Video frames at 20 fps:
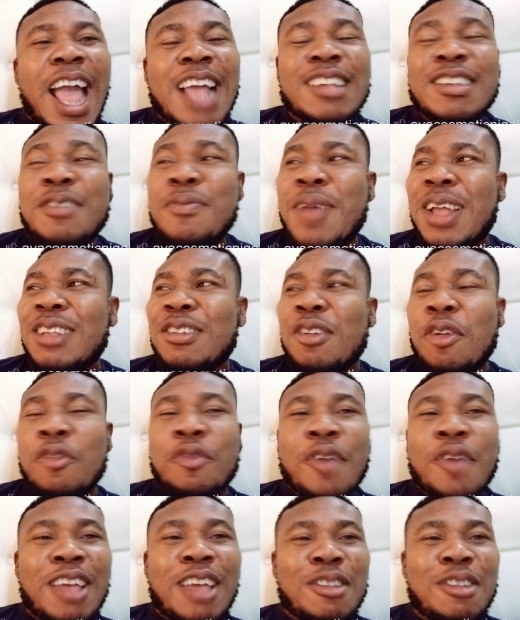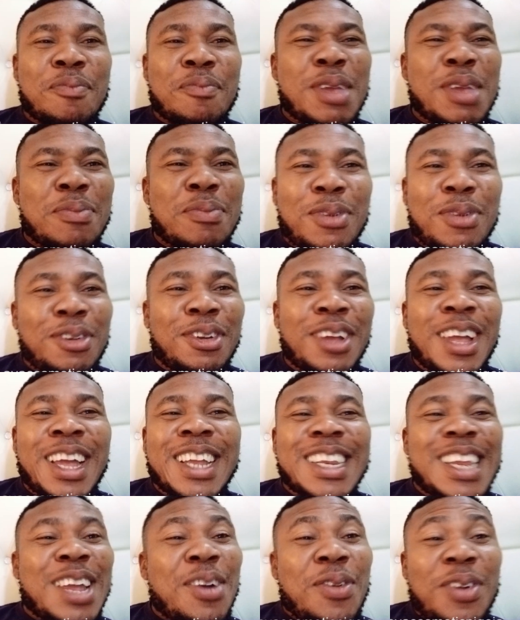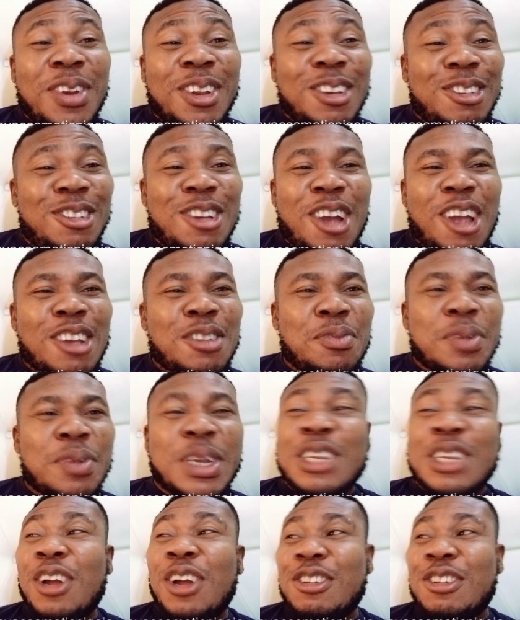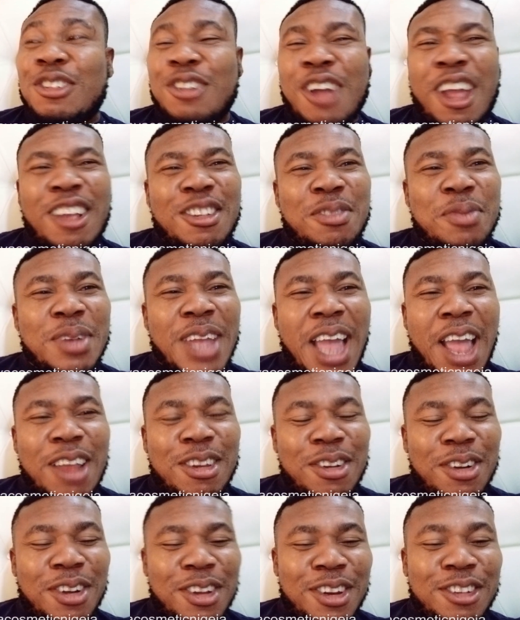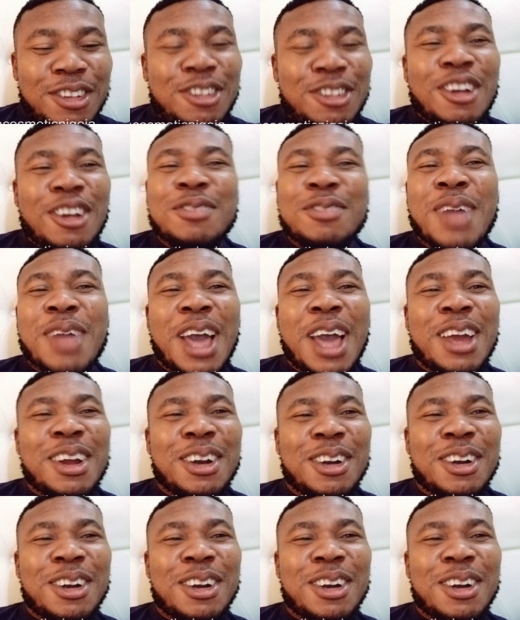As a matter of fact, some people, they want to judge me. Don't judge me at all. Don't judge me at